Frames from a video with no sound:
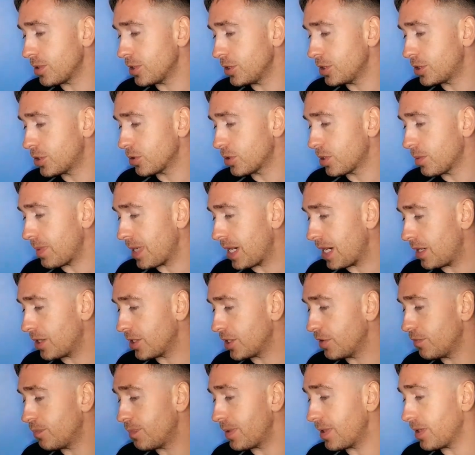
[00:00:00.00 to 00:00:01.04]
talk about
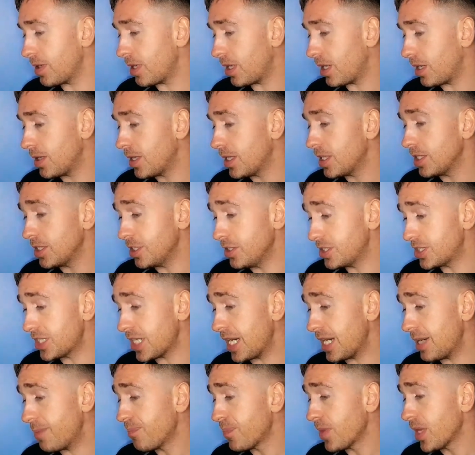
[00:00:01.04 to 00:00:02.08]
you
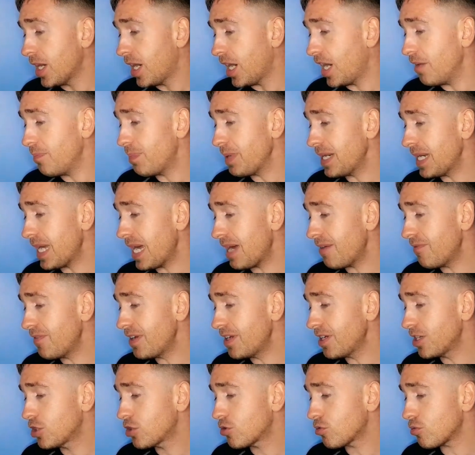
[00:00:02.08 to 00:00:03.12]
say, I've been
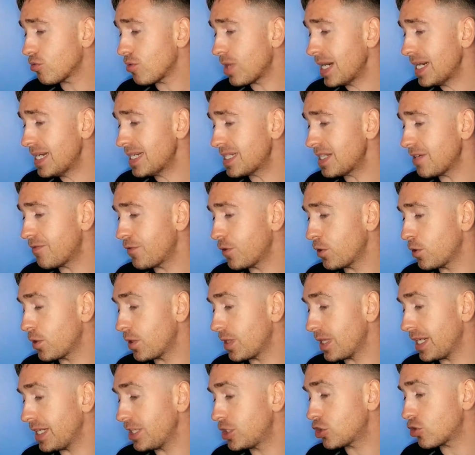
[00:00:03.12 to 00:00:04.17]
having great
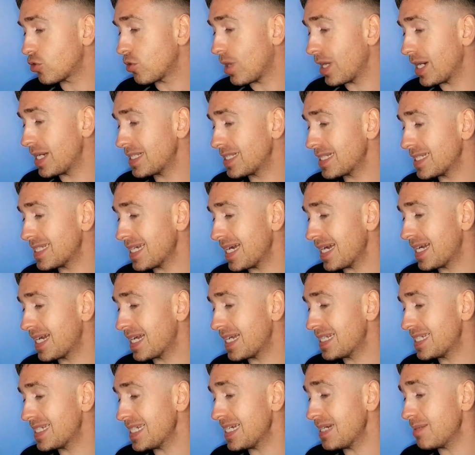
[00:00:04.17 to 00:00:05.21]
difficulty trying to take a
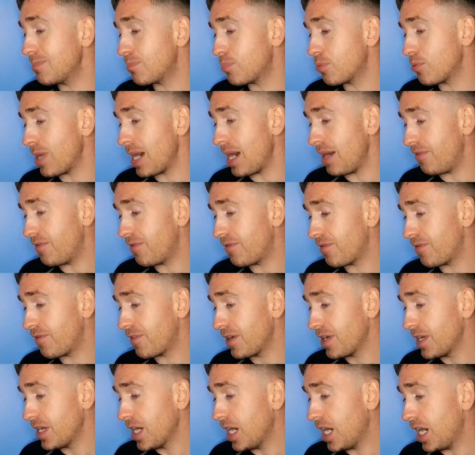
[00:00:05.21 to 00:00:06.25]
deep breath.
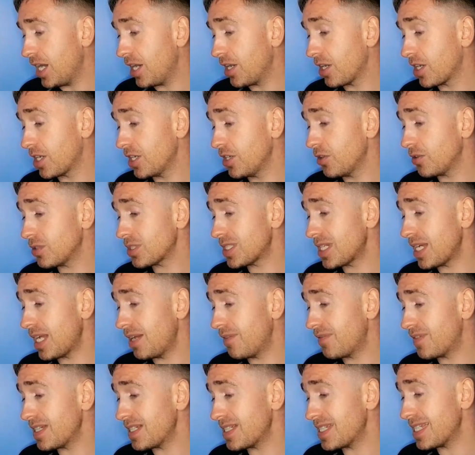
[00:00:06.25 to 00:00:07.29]
I cannot tell
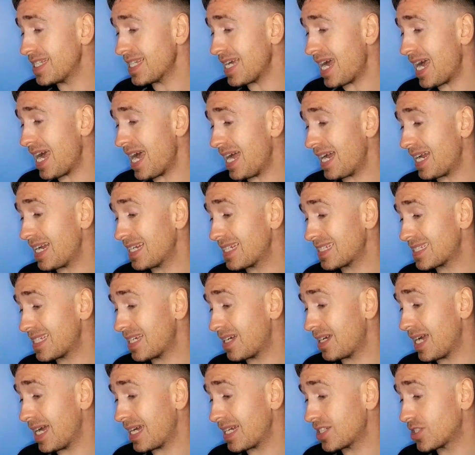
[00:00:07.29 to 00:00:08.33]
if this is
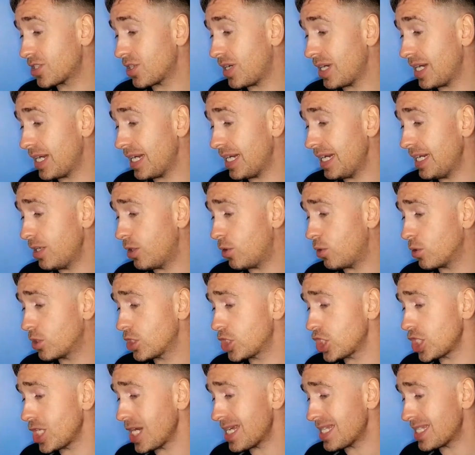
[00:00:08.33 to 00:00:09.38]
anxiety or
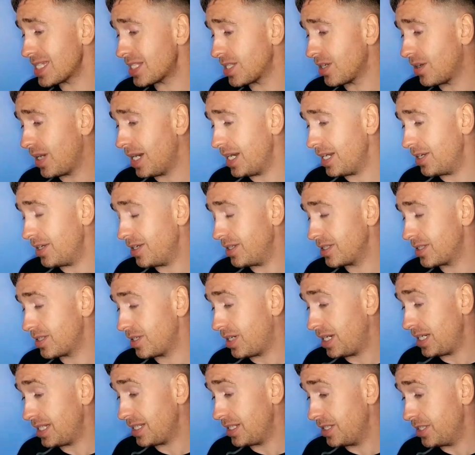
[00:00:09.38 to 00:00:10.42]
chest
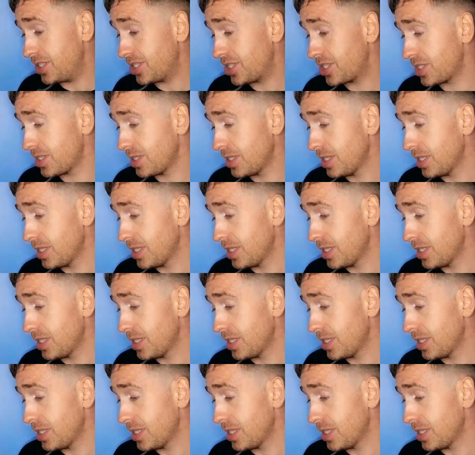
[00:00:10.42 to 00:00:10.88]
tightness.